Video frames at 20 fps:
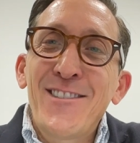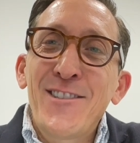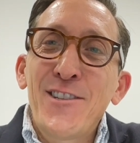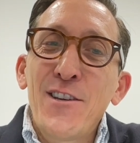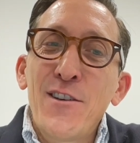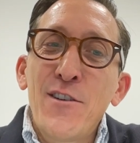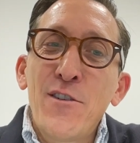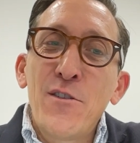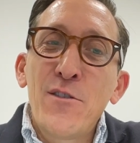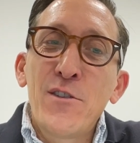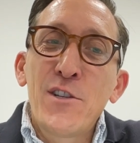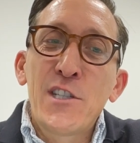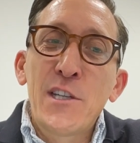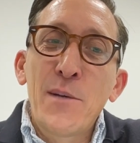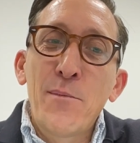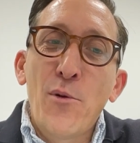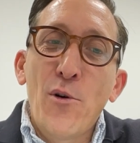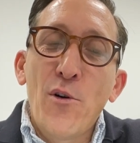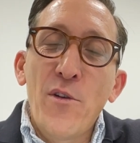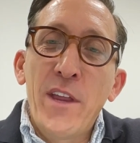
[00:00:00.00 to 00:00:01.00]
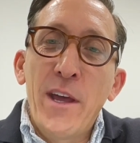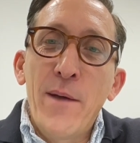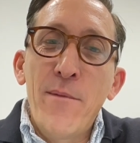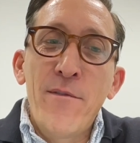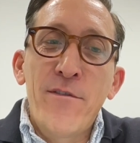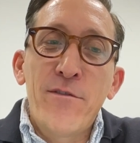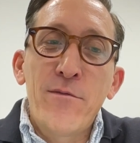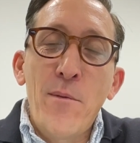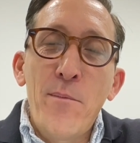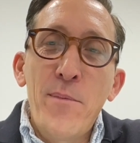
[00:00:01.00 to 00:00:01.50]
to support
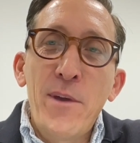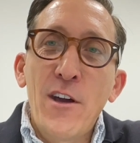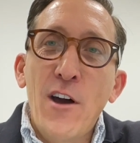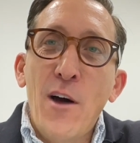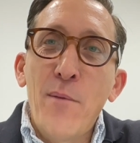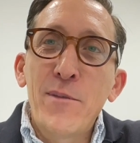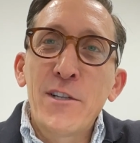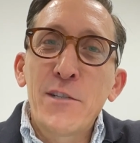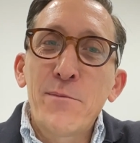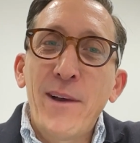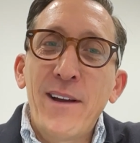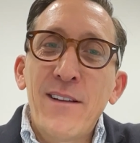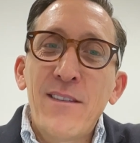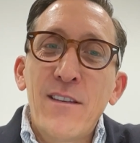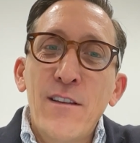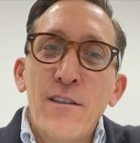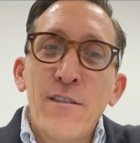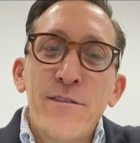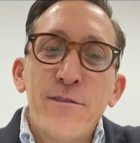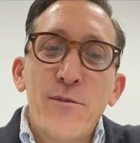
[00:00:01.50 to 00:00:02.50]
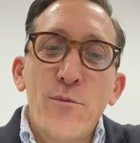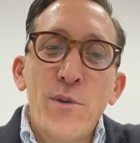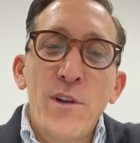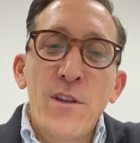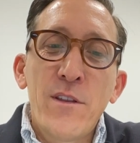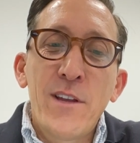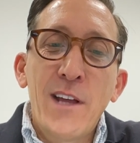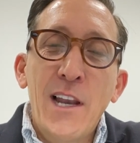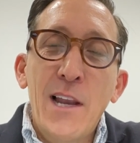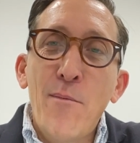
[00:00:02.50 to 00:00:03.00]
them from a PR perspective
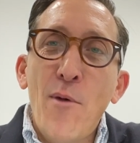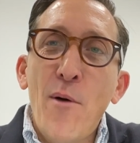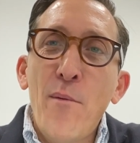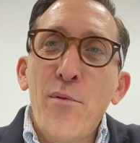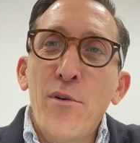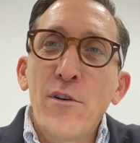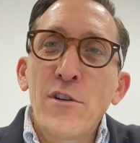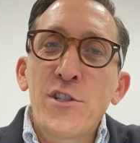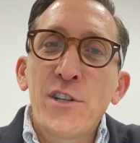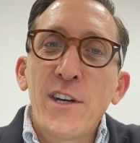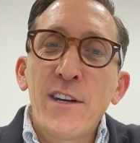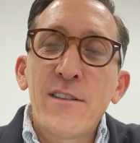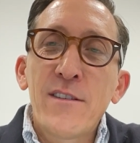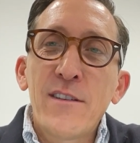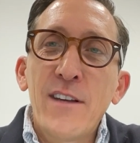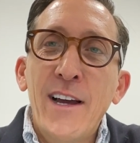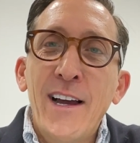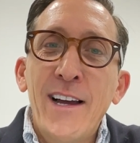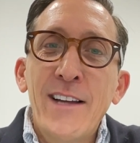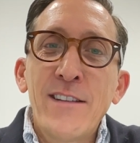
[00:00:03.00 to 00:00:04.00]
with the Le Mans project.